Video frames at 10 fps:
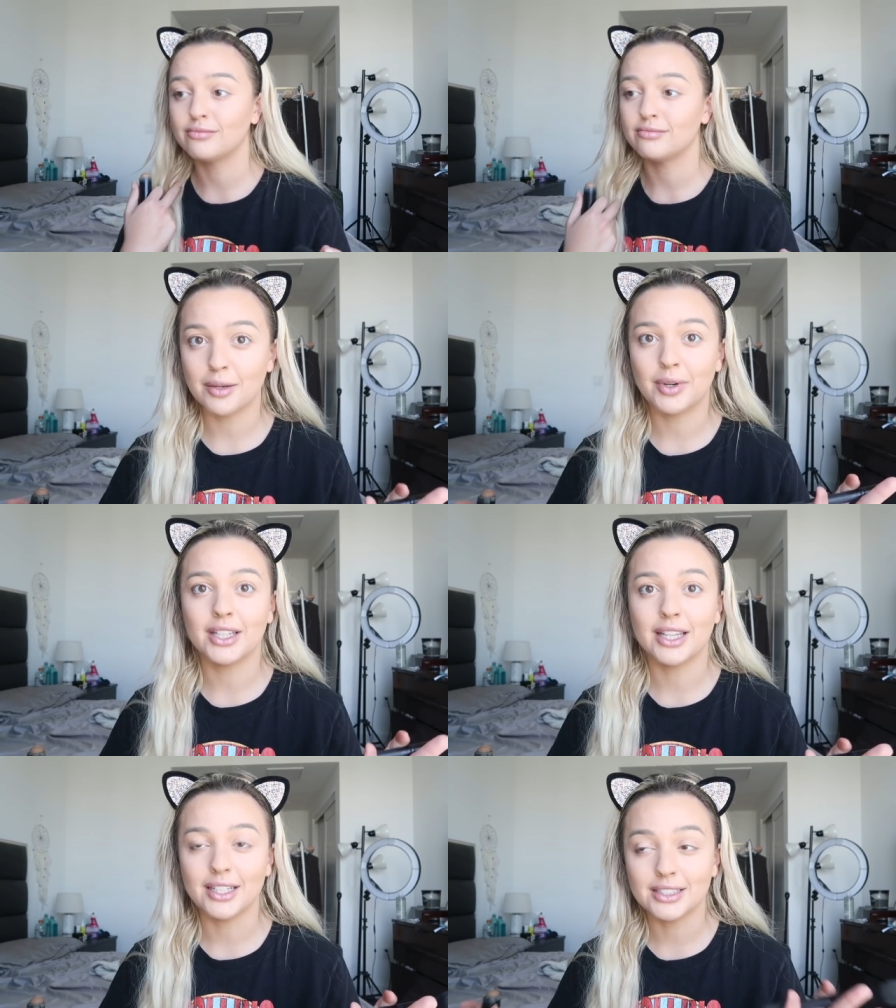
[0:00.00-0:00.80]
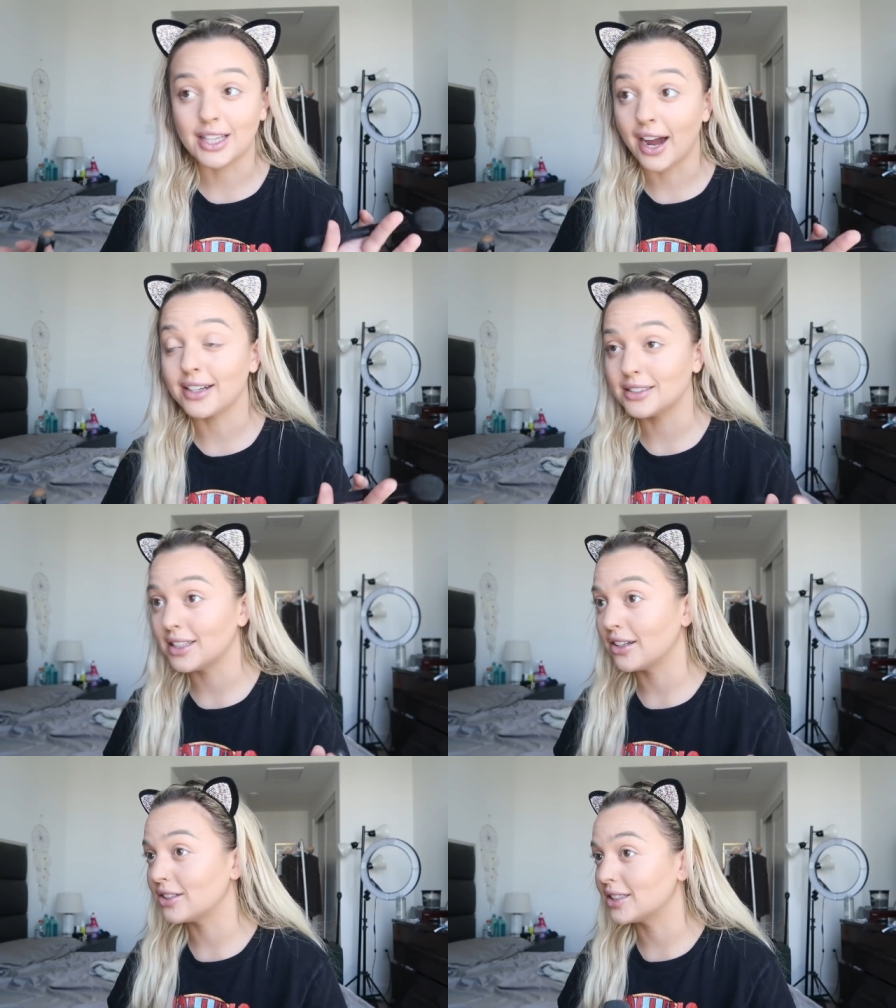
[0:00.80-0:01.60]
anybody that needs guidance
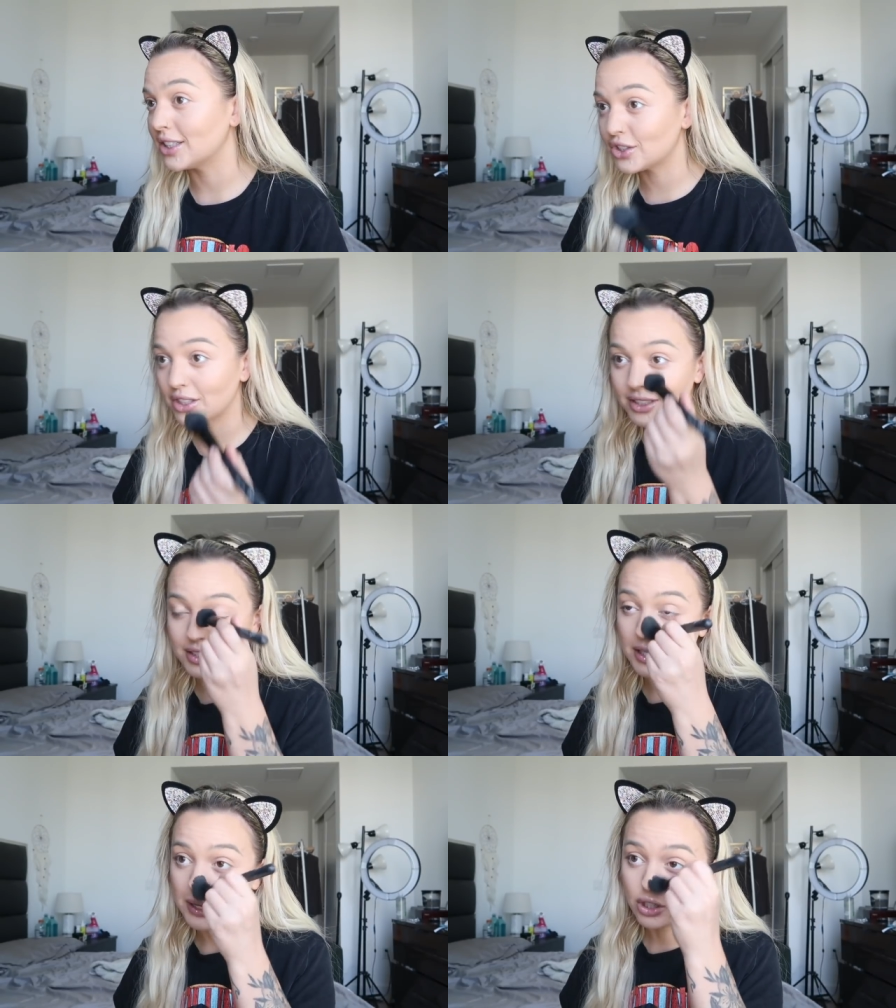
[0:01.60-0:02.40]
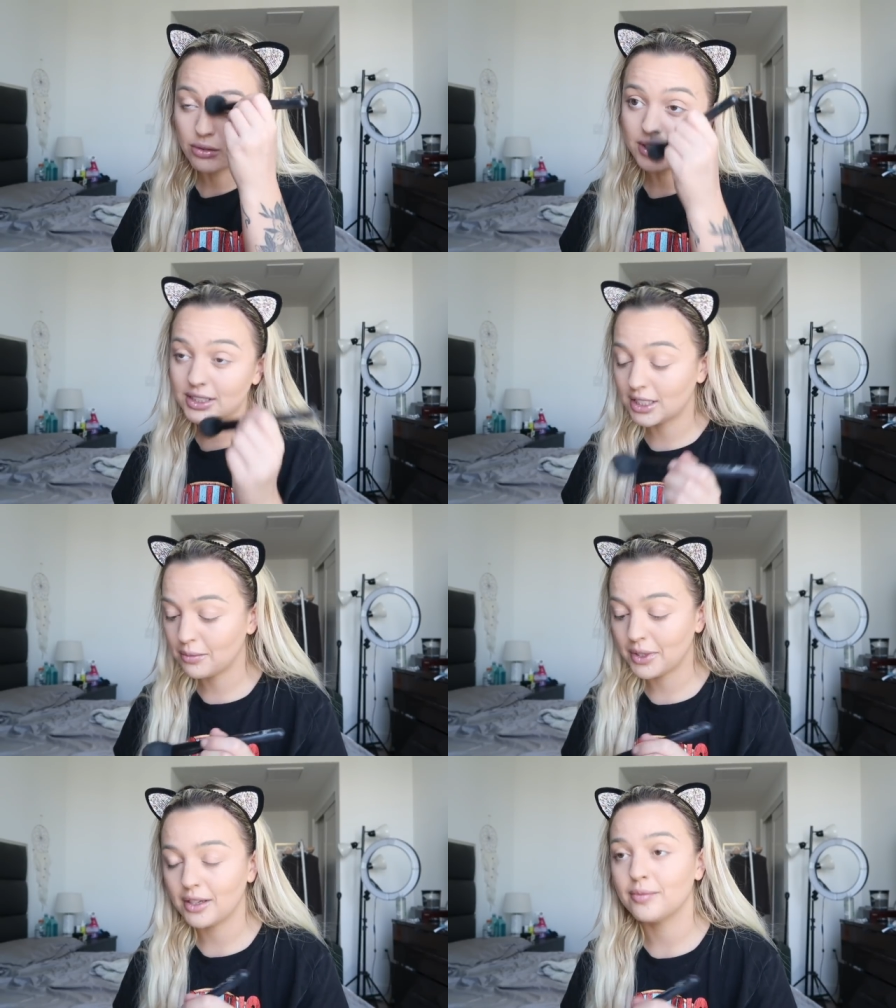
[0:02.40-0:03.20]
in their decisions. Don't listen to
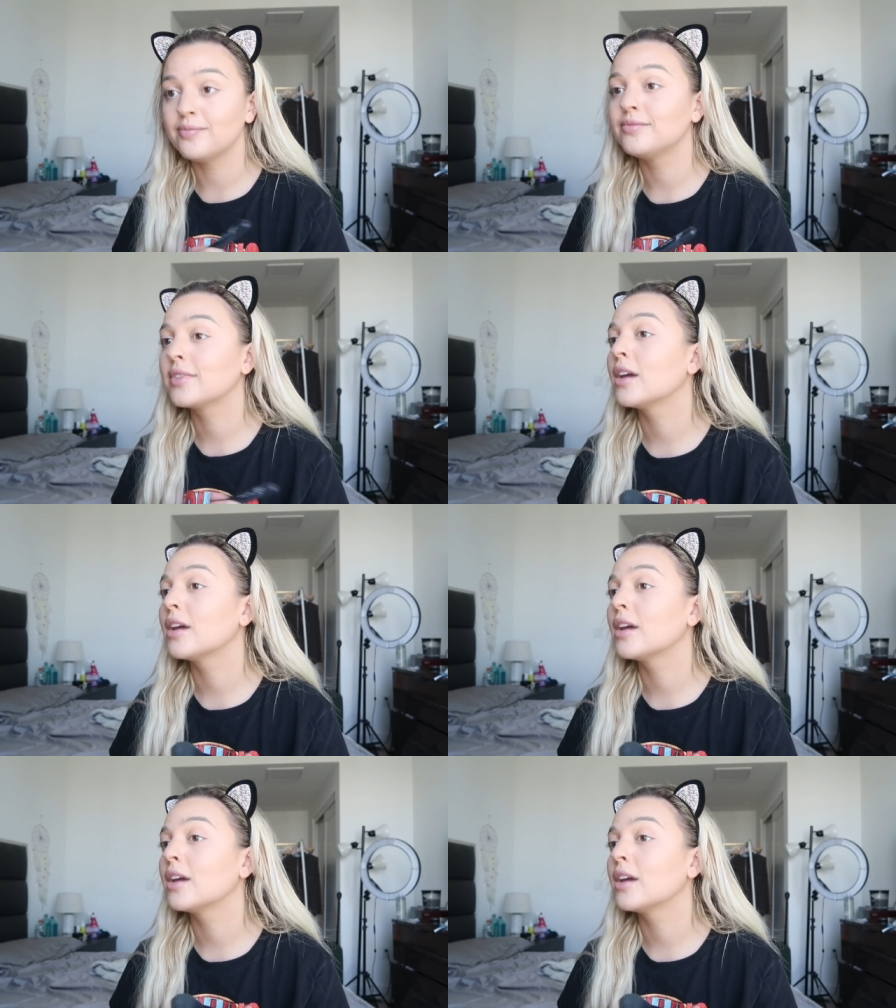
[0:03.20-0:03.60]
me,